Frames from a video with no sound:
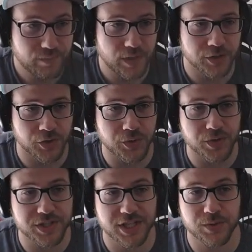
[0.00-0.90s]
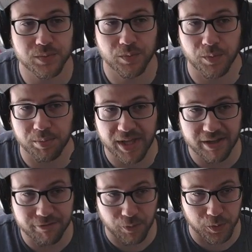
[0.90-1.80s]
So Unisons, we're playing
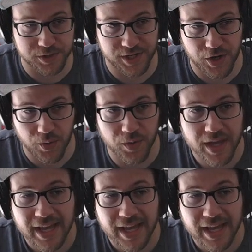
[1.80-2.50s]
4 Zeno